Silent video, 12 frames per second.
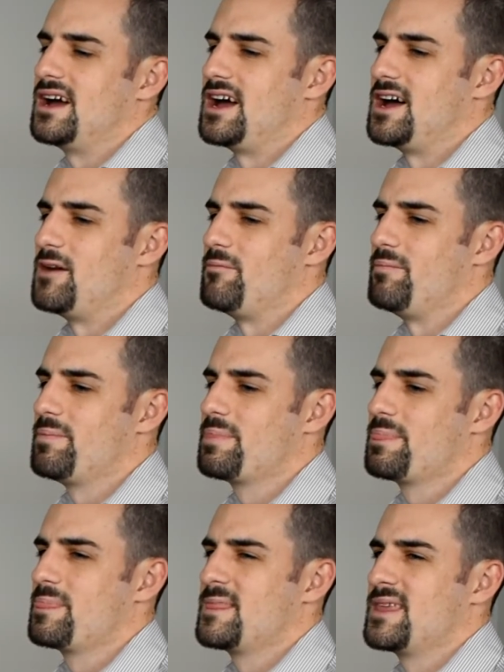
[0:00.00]

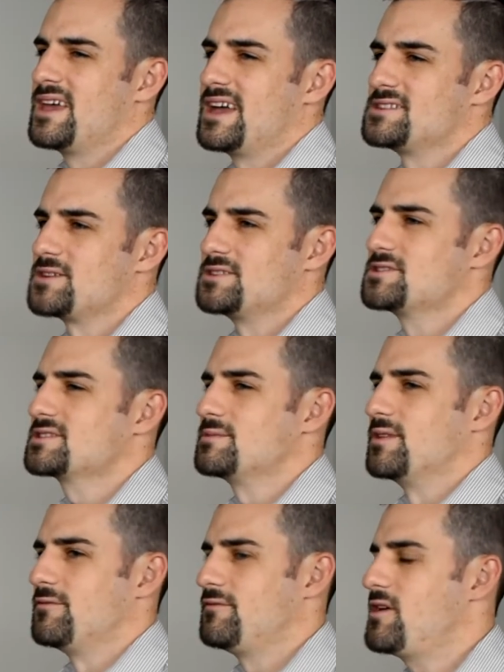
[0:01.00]
And so I took some
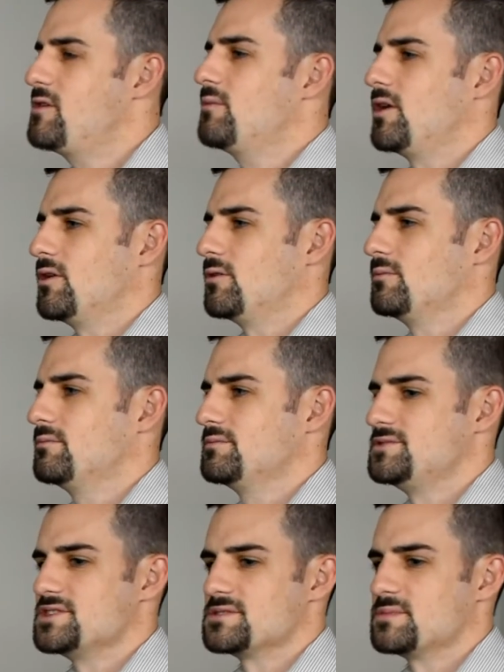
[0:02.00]
of the foam home
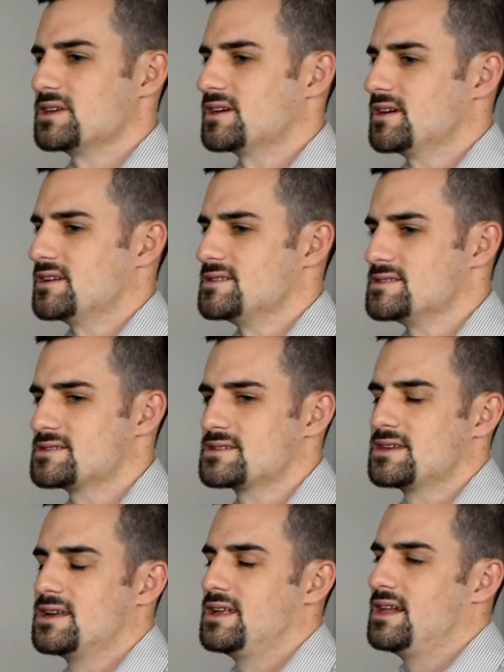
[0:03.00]
just
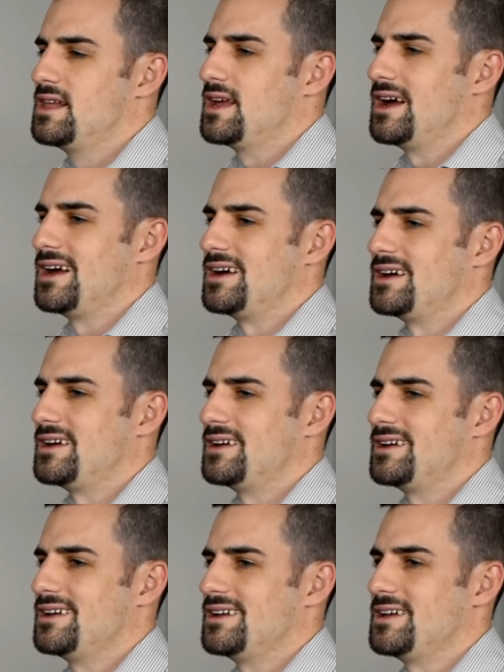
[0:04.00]
because
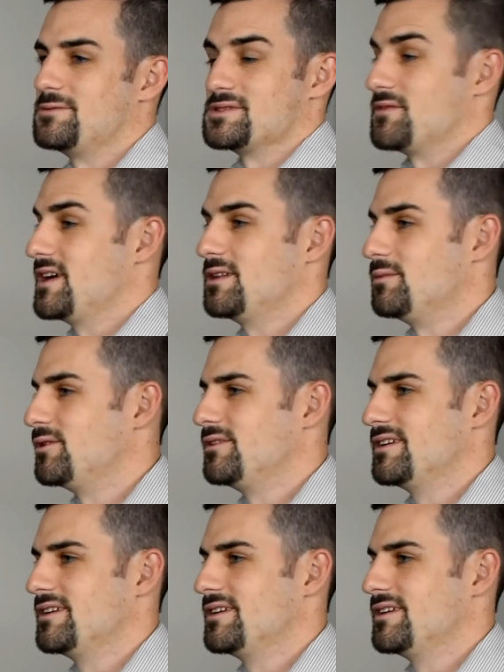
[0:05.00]
it was available.